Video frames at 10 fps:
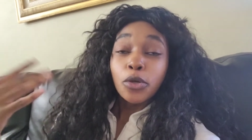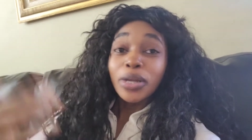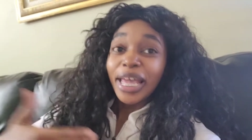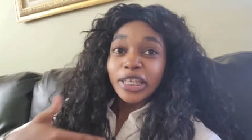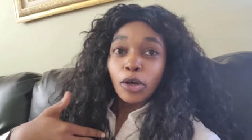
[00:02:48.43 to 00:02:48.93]

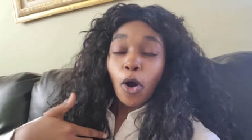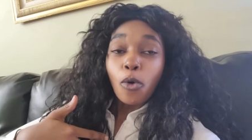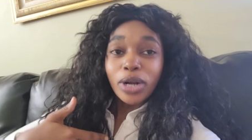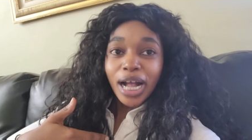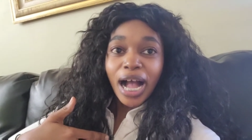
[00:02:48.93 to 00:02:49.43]
you're like your
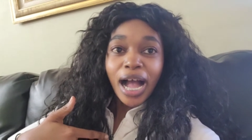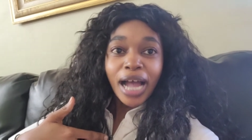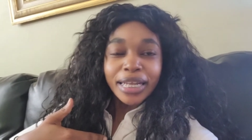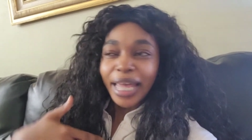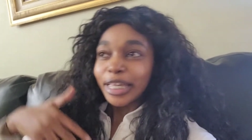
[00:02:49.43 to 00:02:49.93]
own
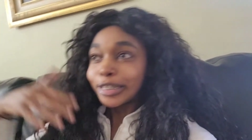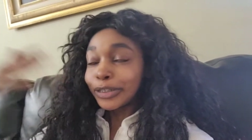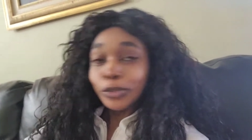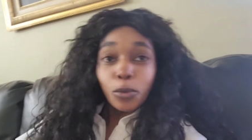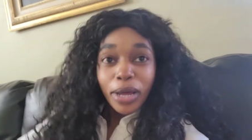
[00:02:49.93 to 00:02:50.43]
God,
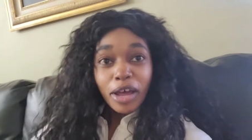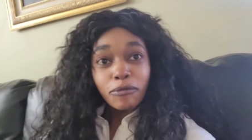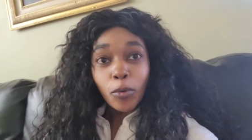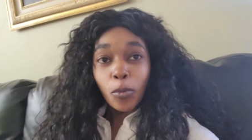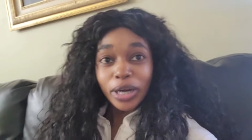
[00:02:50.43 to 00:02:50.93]
like do
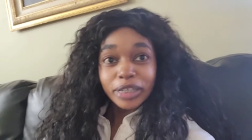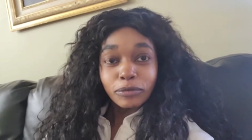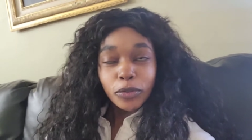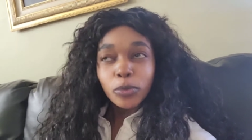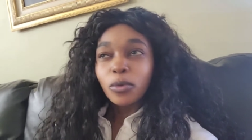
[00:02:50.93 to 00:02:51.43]
whatever works
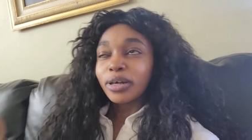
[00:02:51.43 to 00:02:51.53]
for you.